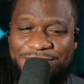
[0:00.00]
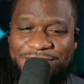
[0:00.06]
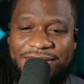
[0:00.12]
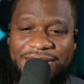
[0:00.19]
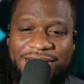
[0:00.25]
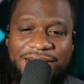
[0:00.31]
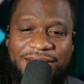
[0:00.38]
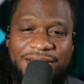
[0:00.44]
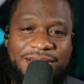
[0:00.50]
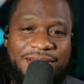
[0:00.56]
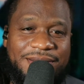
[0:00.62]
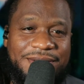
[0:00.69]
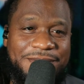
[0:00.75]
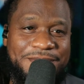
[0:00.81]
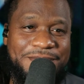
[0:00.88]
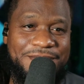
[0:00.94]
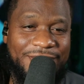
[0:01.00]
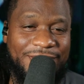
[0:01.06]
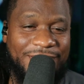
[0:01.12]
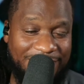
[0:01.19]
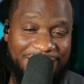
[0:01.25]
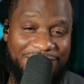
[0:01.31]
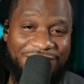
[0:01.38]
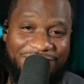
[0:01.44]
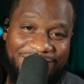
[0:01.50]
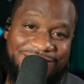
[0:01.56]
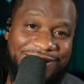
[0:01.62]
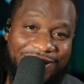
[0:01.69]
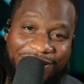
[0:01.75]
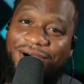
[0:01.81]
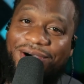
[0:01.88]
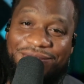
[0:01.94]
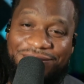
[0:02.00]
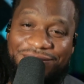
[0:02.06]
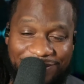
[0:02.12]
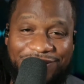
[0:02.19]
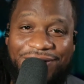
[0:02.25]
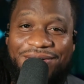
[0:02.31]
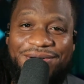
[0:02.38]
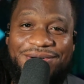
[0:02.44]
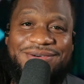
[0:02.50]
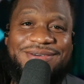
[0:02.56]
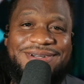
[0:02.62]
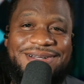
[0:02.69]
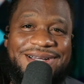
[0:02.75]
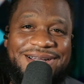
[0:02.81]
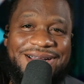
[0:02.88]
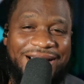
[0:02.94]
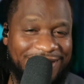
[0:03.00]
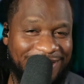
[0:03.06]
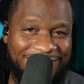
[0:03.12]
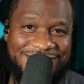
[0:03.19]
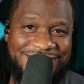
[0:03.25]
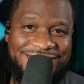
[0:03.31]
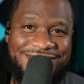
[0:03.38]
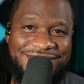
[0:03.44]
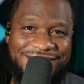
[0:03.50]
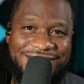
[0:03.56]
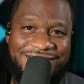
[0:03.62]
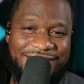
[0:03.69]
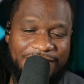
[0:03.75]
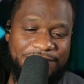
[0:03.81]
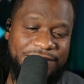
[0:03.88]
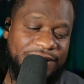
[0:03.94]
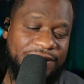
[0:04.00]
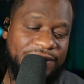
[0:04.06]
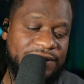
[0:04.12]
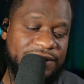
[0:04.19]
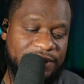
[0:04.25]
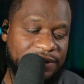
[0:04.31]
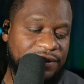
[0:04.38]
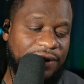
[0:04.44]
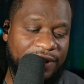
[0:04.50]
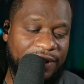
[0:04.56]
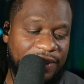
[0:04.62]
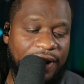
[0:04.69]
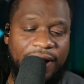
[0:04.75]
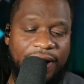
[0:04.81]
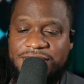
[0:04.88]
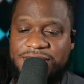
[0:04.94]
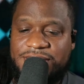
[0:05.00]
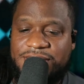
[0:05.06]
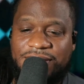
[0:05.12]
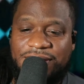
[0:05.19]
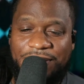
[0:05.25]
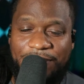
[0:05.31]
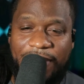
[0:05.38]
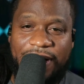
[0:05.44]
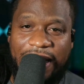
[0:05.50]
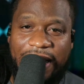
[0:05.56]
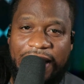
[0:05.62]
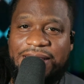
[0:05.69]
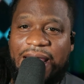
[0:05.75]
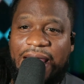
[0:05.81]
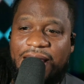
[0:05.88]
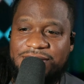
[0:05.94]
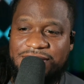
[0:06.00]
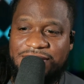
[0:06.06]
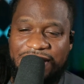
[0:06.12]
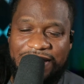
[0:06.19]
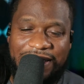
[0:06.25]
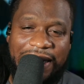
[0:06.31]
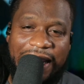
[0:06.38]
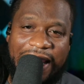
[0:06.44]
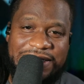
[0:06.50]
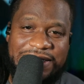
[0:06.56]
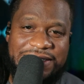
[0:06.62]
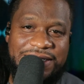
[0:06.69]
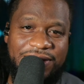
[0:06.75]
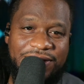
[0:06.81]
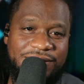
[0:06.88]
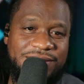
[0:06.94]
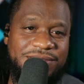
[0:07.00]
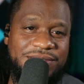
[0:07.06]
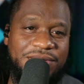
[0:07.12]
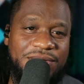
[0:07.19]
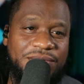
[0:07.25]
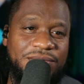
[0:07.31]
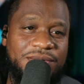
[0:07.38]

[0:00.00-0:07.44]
But, overall, I'm losing or lost about 8,000 in the last year. So